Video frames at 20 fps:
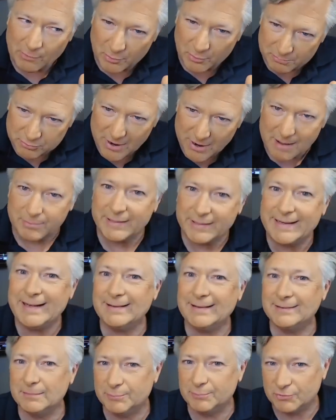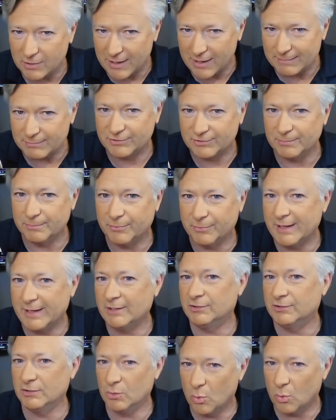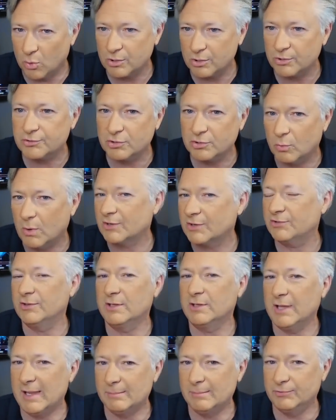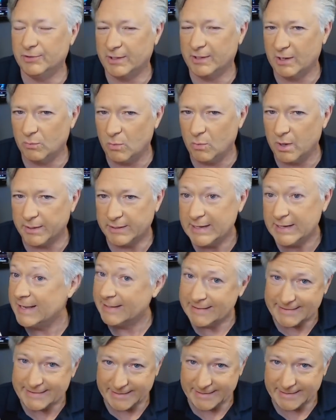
I would probably need to subscribe to some things in order to watch the games that I wanted.